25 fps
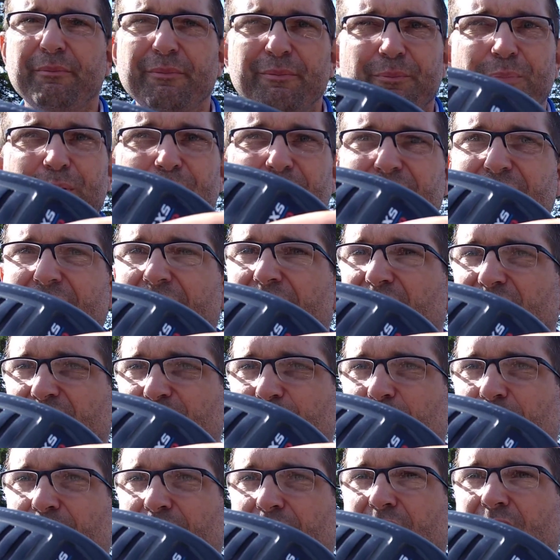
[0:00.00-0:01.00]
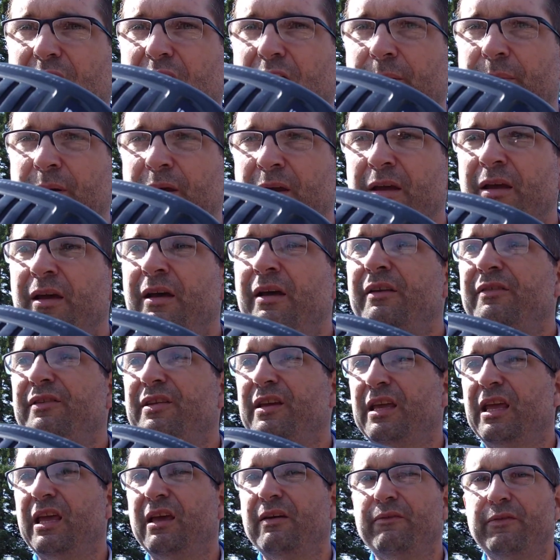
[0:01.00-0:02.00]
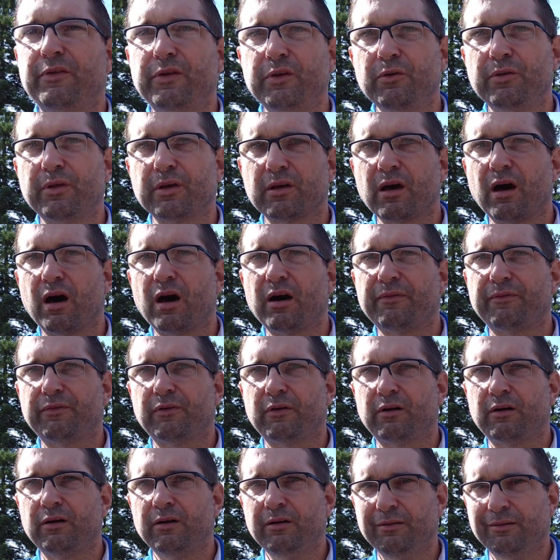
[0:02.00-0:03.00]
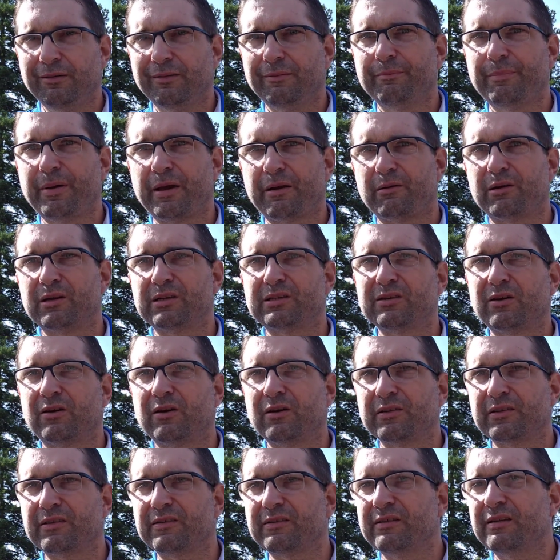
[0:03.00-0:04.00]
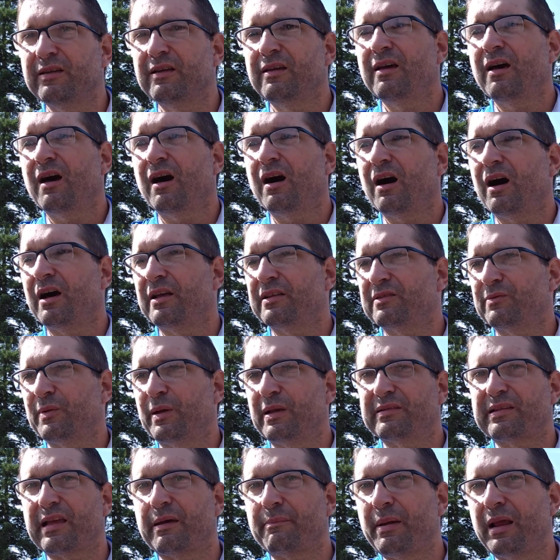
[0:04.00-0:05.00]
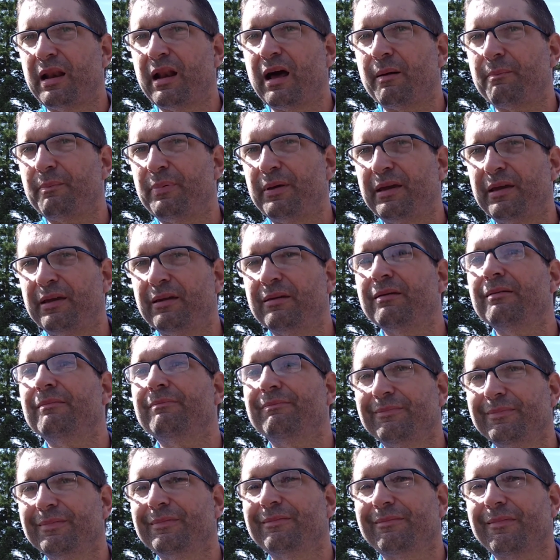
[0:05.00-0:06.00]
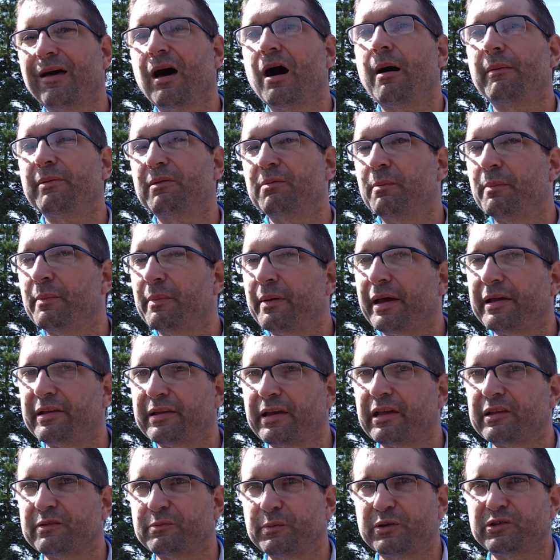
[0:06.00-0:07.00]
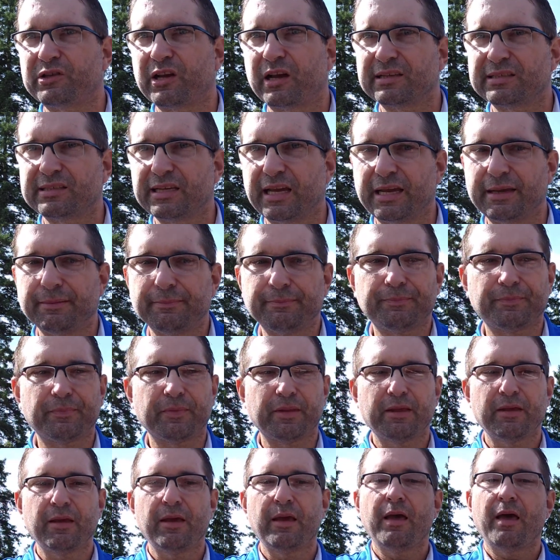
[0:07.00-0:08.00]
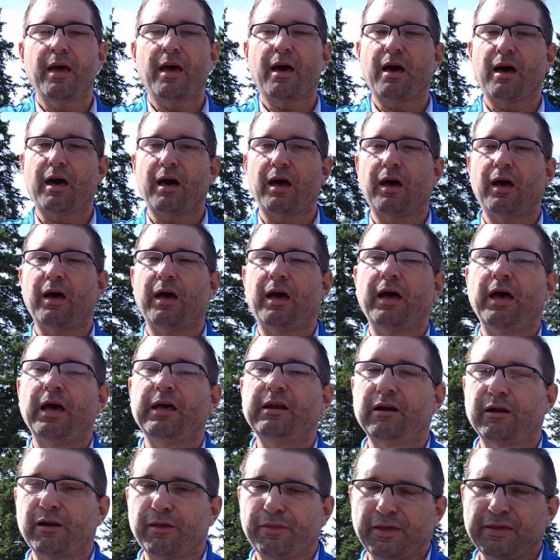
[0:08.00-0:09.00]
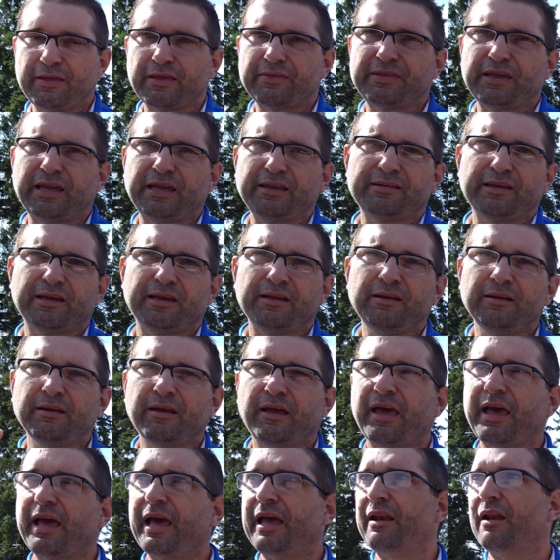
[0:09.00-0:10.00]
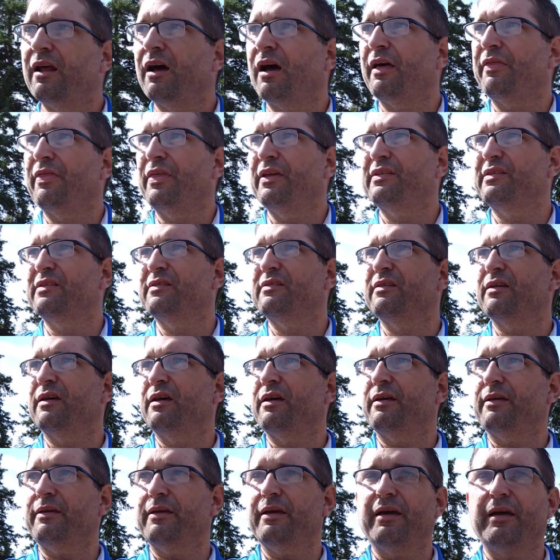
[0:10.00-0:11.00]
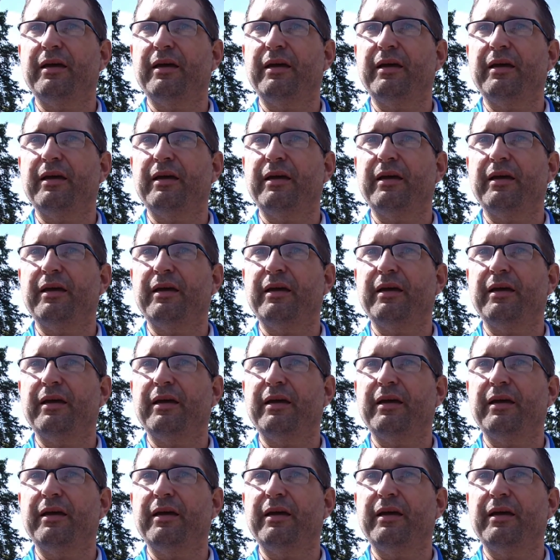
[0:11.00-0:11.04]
put it elsewhere in the club to give you, the golfer, better results on swings that may not be optimum, as we shall say. Another thing that they did, and this is